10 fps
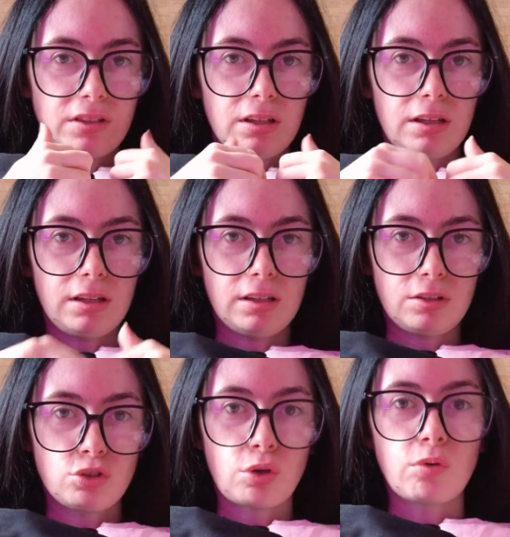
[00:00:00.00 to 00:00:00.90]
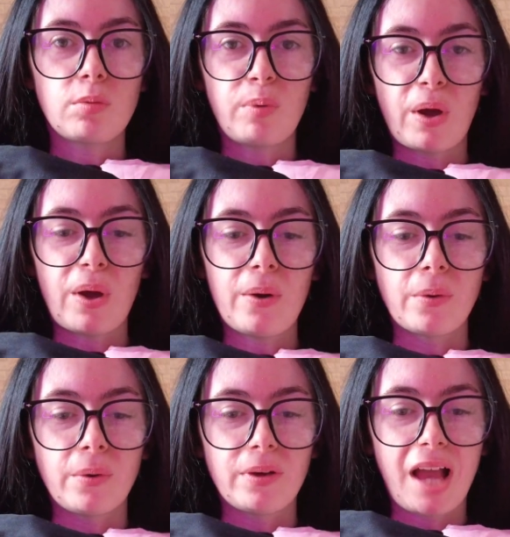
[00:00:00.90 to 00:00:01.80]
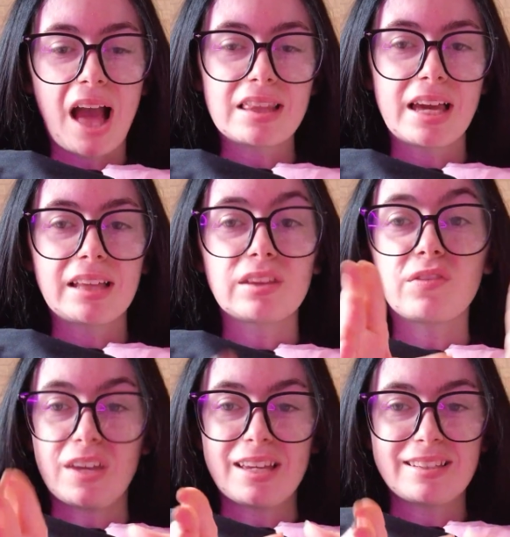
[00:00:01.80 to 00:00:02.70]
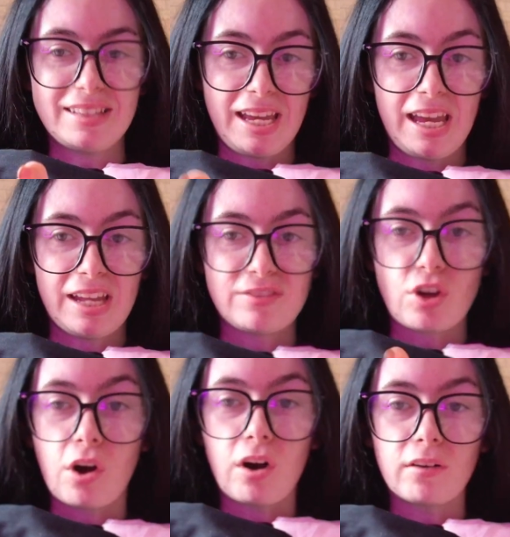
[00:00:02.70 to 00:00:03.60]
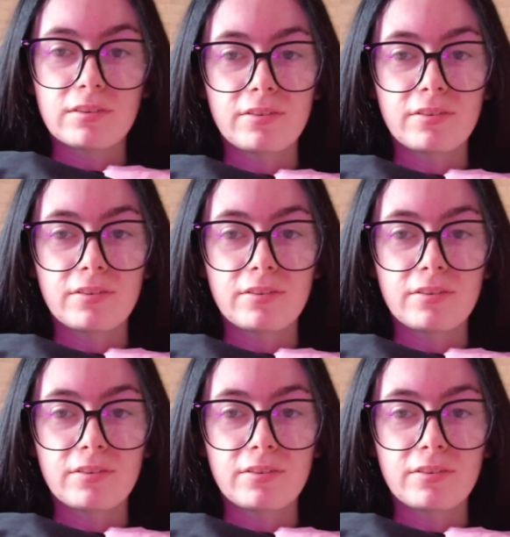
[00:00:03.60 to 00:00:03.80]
to sew the bow at like the first stage of